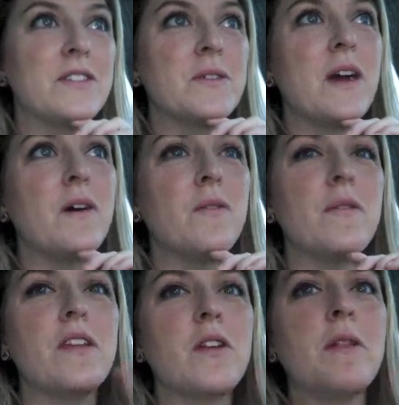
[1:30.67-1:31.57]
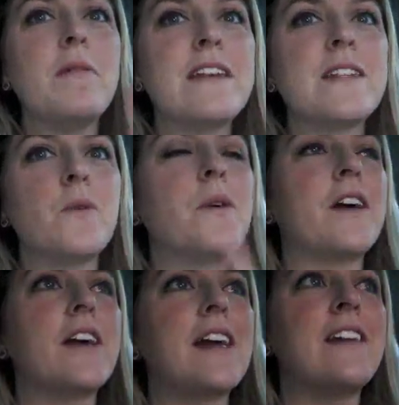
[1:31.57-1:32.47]
So I'll, you know, let me get to
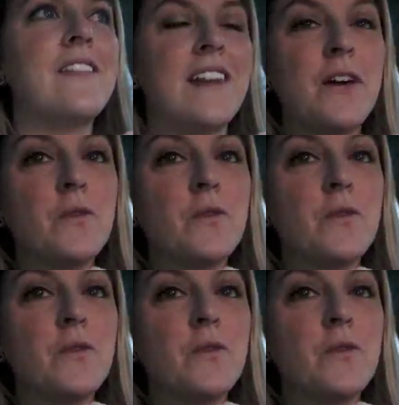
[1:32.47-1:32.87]
work and then I